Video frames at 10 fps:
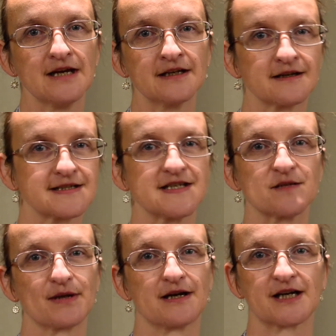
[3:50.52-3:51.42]
an IT
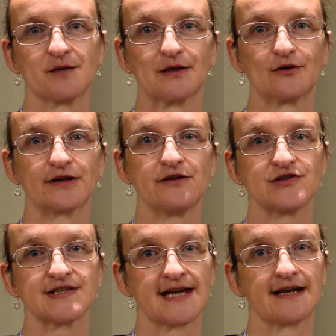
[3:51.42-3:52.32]
supplier come along, you
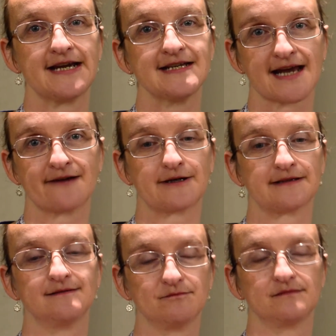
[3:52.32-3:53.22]
just say, here's
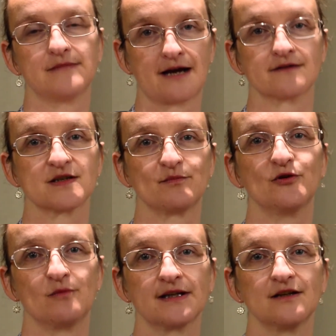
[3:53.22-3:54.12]
our
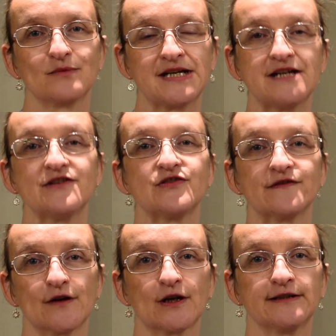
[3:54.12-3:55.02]
support model that we need you to
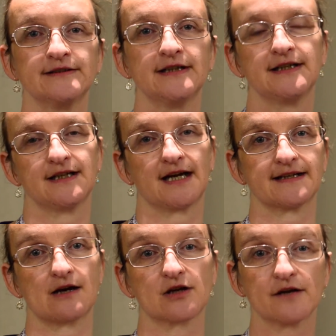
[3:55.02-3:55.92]
follow,
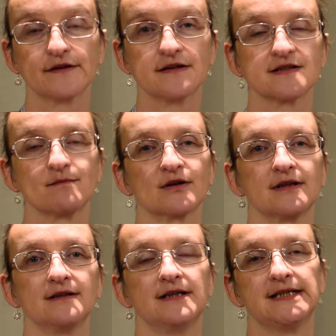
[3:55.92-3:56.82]
and our governance
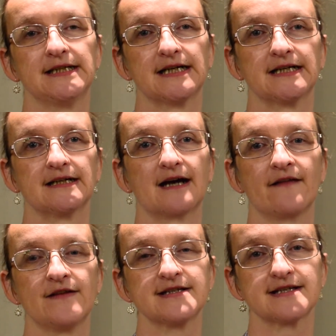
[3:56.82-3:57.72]
model,
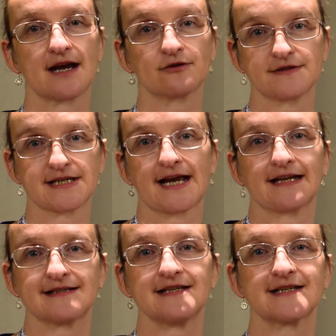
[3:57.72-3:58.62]
and this is our
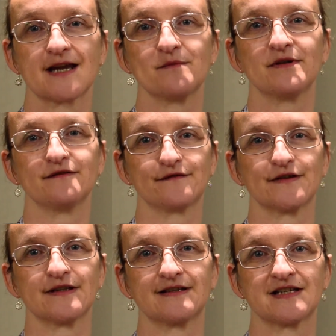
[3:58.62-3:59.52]
criticality statement
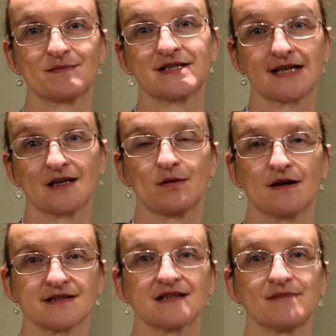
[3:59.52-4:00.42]
for this particular
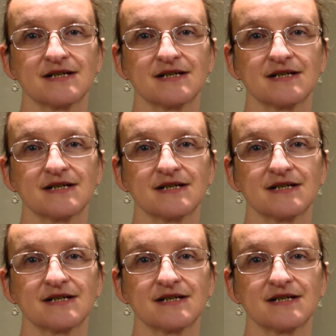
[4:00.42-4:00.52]
part of the